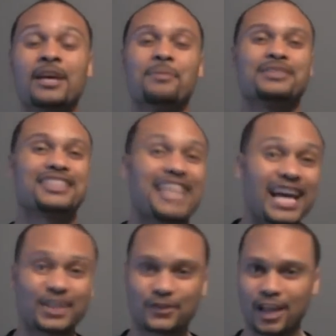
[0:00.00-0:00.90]
Mr.
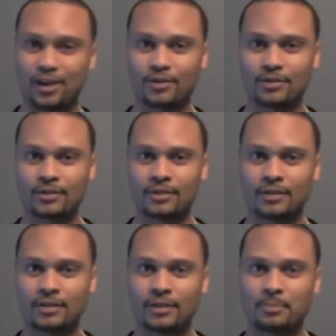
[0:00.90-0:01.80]
Cashflow,
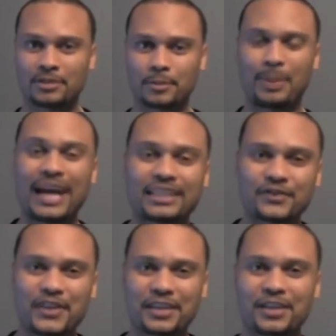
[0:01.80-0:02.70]
Mr.
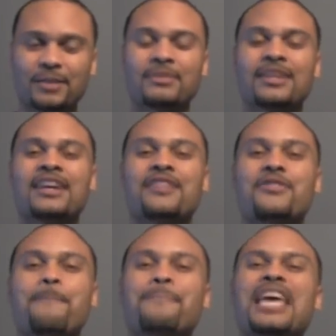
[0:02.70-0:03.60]
Passive Income,
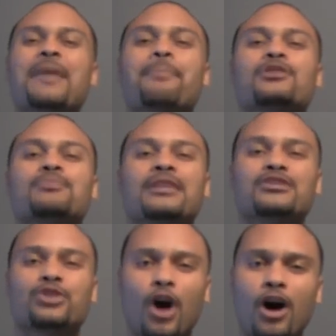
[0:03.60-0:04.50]
the people's
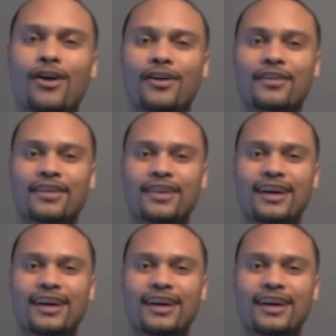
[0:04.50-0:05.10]
mentor.